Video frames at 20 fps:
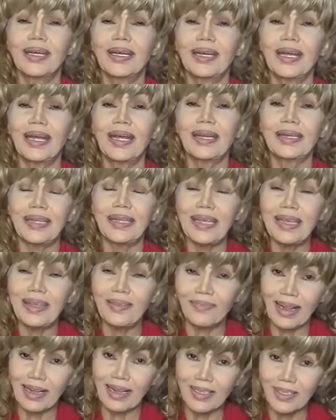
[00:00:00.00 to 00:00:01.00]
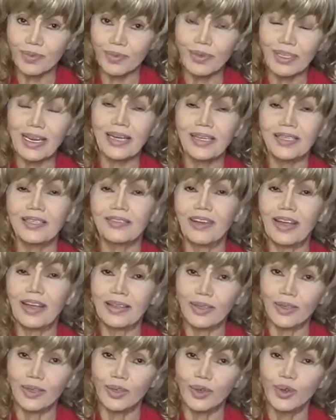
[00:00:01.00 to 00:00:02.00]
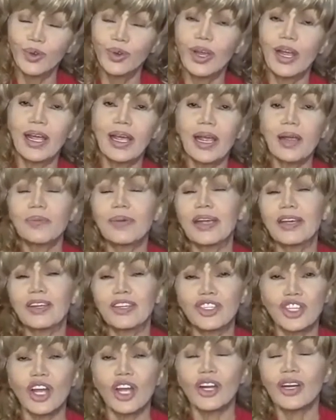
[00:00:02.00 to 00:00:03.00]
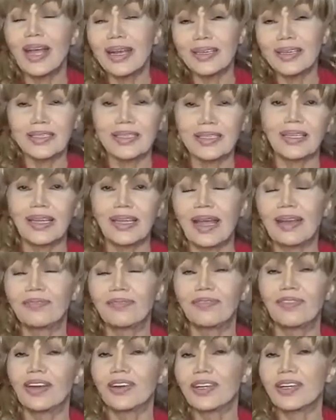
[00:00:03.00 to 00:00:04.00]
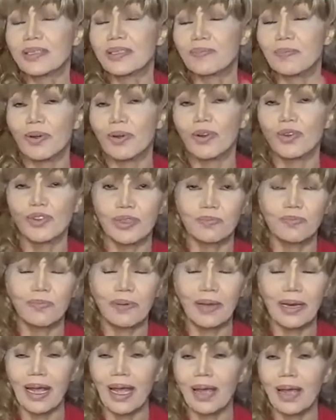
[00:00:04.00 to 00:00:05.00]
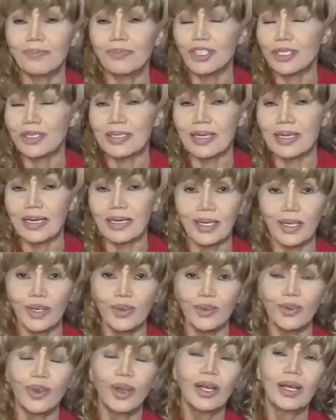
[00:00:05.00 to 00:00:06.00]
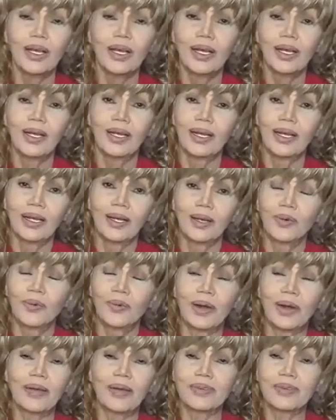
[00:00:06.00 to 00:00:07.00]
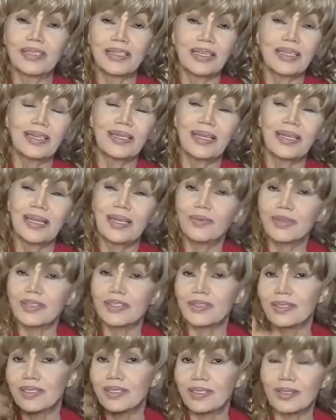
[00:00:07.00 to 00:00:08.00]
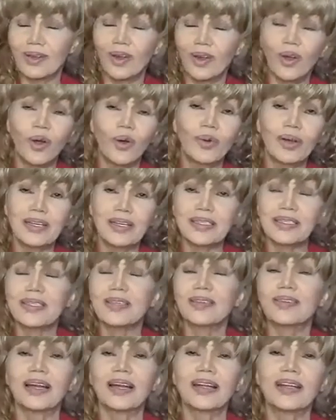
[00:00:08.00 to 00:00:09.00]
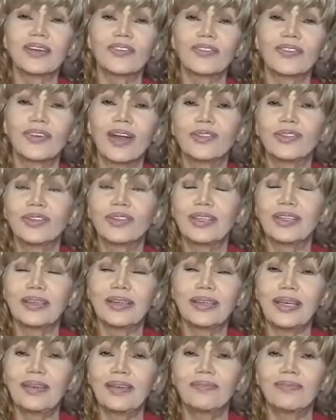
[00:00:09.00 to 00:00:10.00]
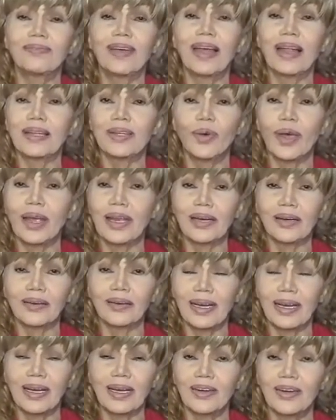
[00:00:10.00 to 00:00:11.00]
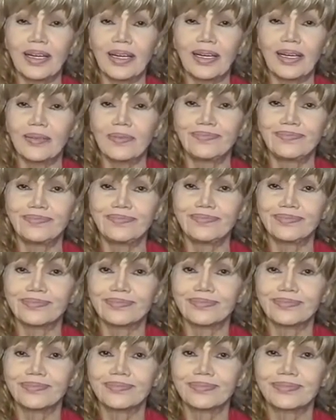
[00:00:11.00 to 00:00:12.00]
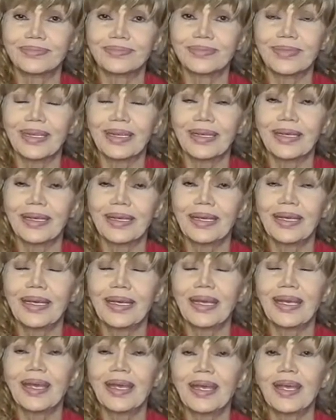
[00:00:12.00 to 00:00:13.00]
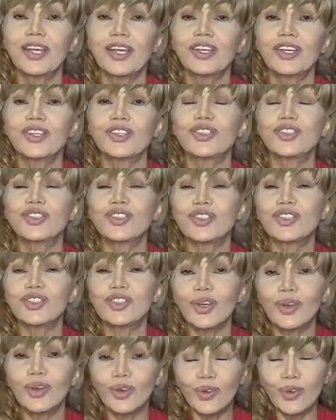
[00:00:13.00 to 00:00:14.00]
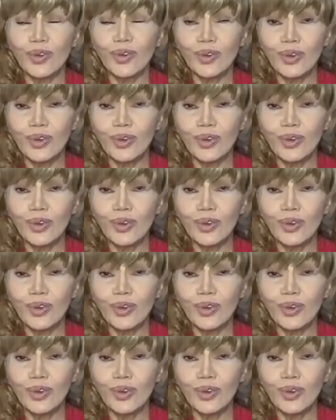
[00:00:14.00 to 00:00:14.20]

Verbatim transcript: And evals were done to find the who. Anyway, John Axel had various posts, but I'm just telling you, when I was in, he was always circling around the evaluator area. Right. So